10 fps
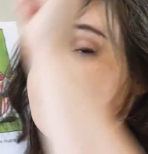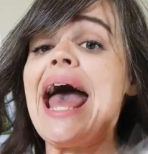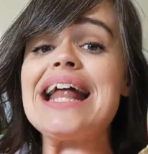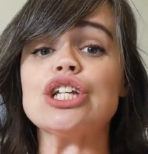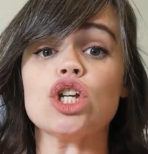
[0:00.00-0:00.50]

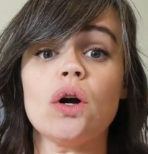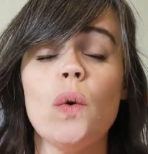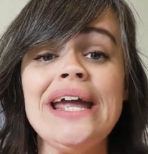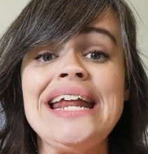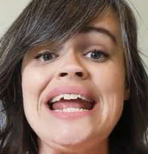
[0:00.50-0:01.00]
Catch
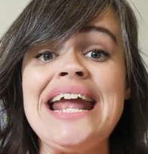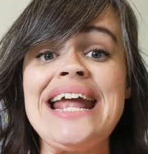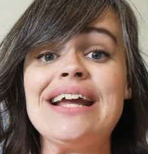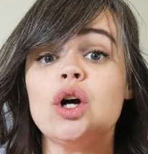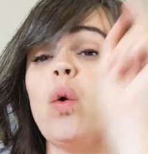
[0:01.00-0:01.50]

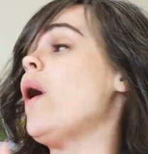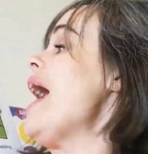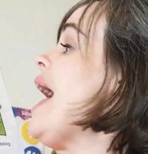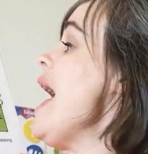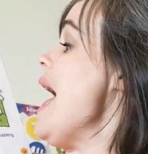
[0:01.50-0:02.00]
Queenie,
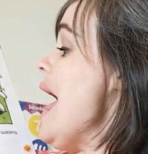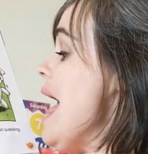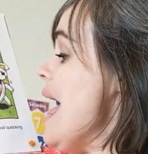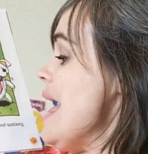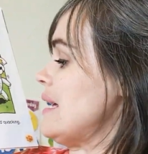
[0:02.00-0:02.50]

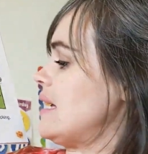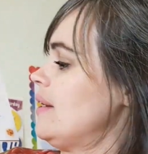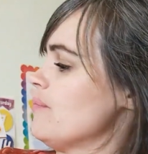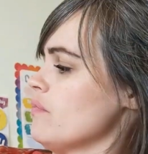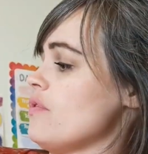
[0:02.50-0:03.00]

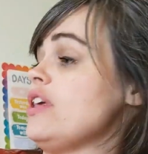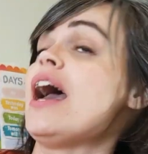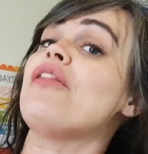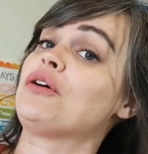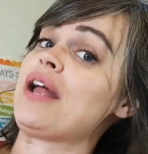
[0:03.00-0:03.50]
quack! The
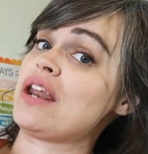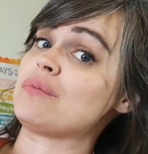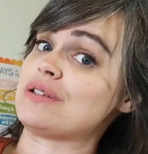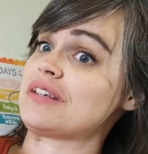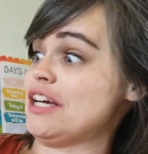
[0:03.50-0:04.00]
other
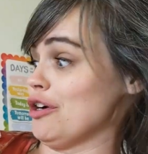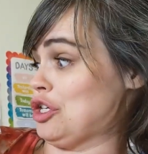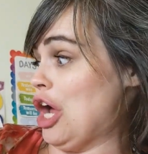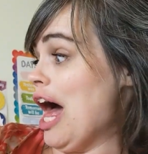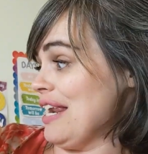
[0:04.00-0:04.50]
animals hear
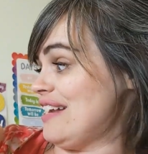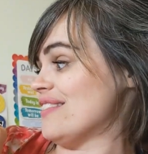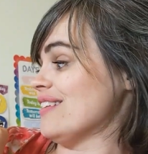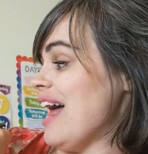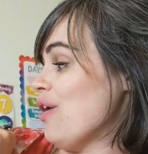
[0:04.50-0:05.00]

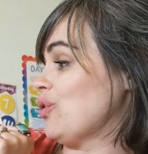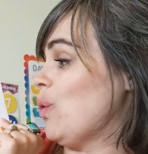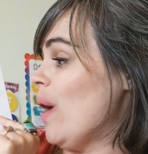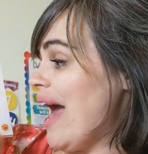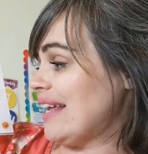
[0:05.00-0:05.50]
Dottie's loud
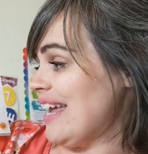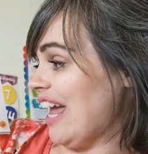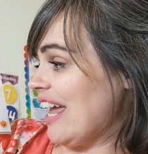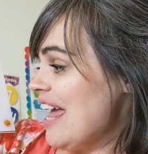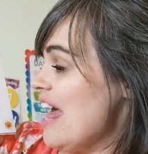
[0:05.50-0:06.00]

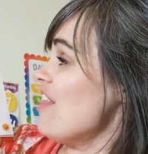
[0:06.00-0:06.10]
quacking.